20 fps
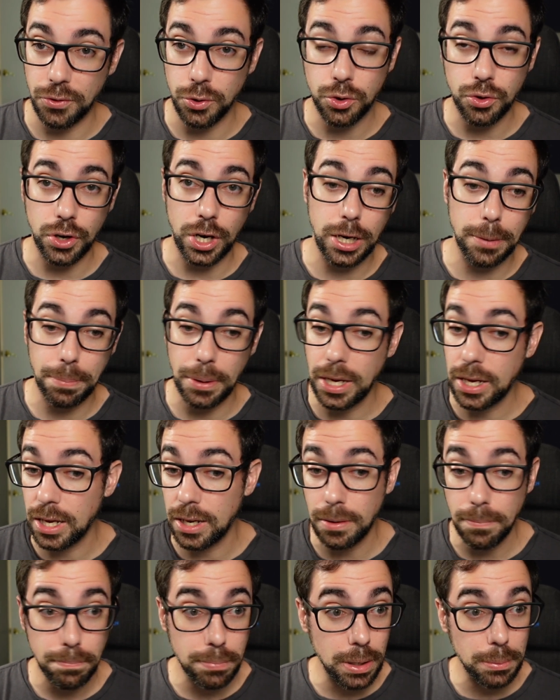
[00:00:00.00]
If you create a
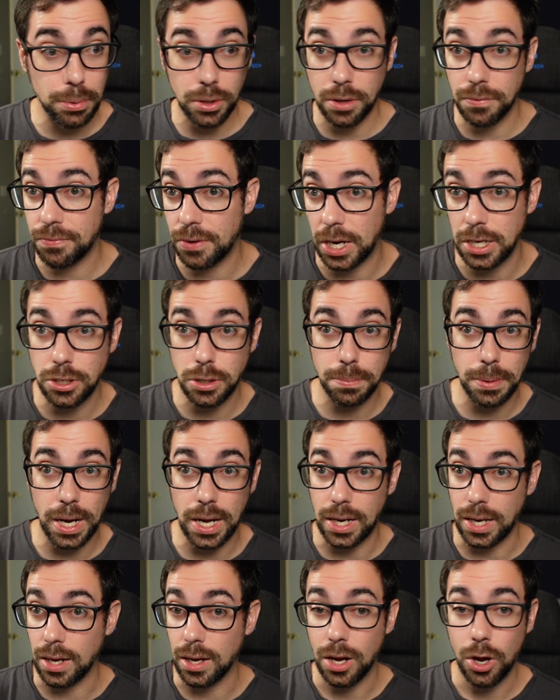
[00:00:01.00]
beacon, people can find your
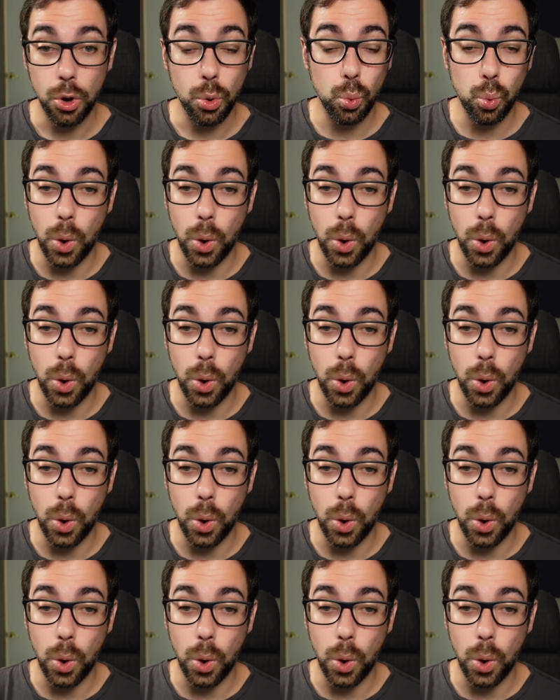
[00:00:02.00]
body.